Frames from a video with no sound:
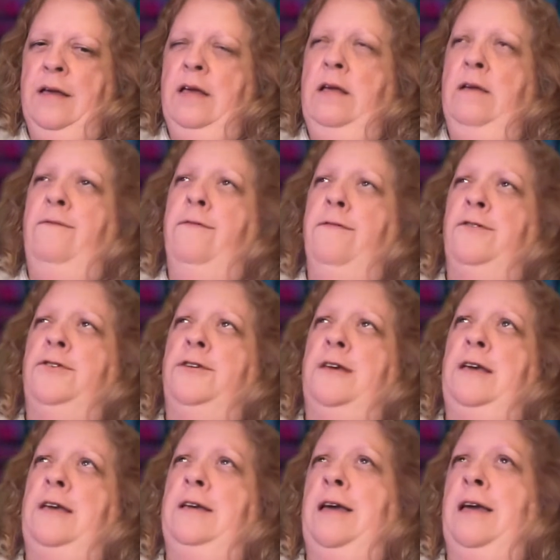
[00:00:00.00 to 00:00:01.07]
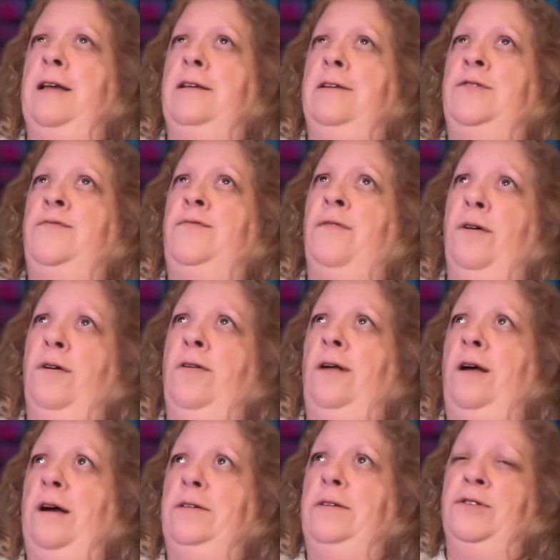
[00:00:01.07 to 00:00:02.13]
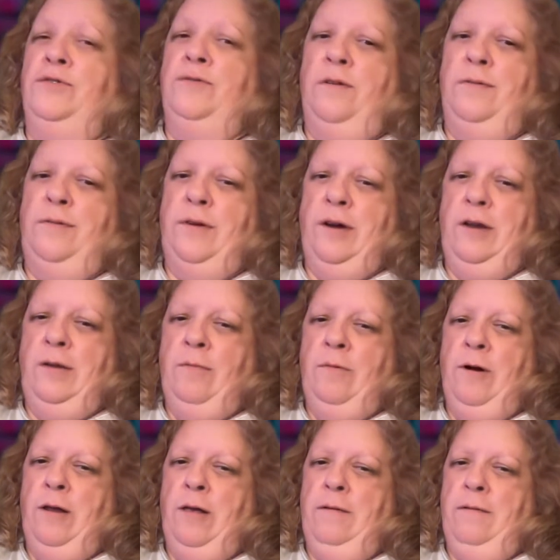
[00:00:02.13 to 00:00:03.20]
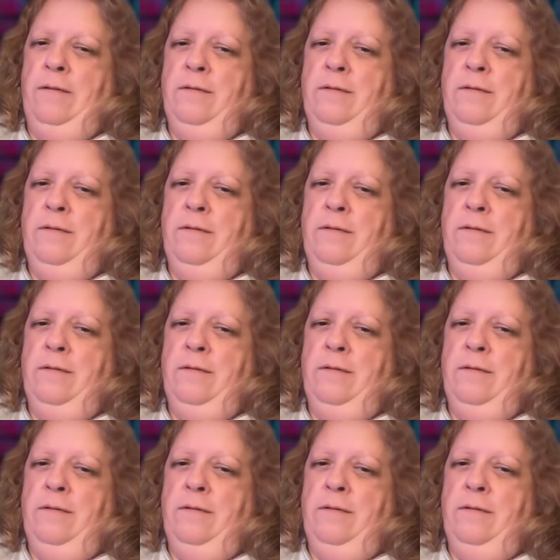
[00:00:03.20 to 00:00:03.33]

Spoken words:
And unfortunately, again, it's 4 o'clock to 12:30 in the morning,